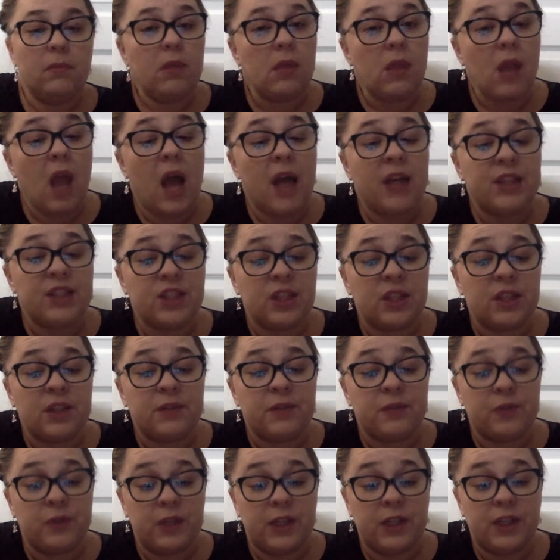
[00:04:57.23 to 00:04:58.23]
I shut the
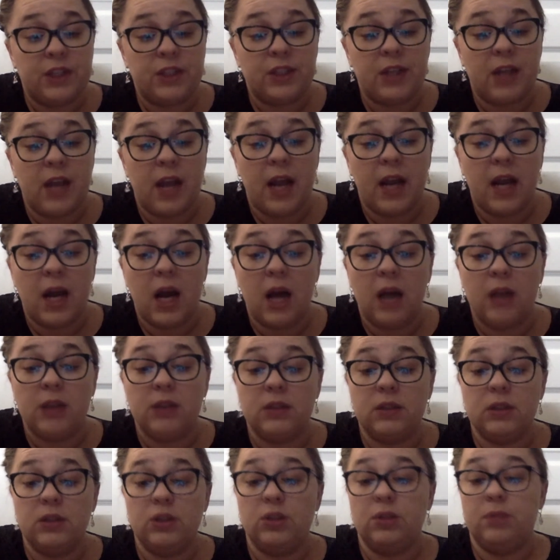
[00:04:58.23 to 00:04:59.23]
fridge and got
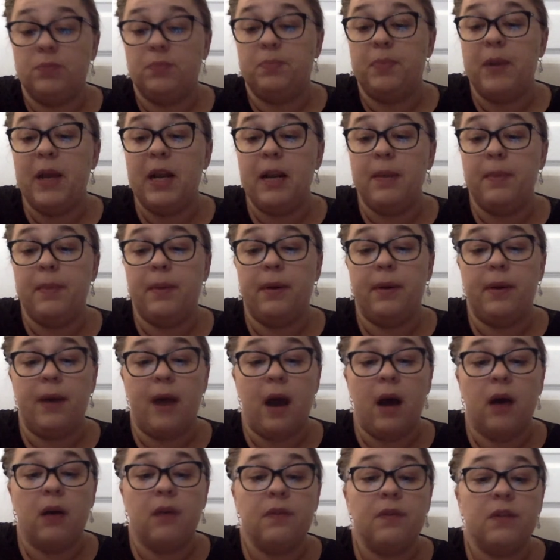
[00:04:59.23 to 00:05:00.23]
peanut butter
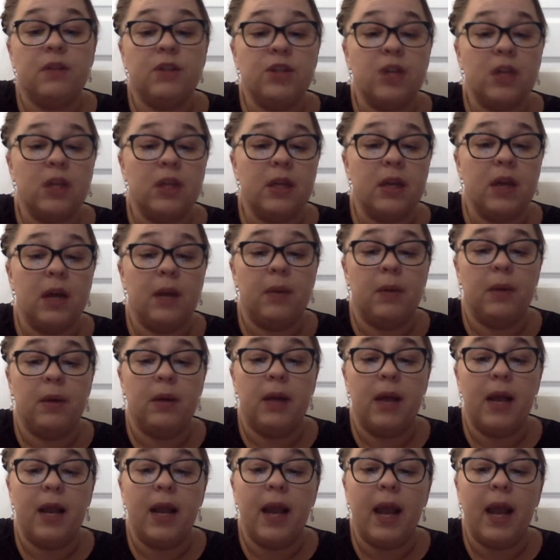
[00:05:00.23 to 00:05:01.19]
out of the jelly cupboard and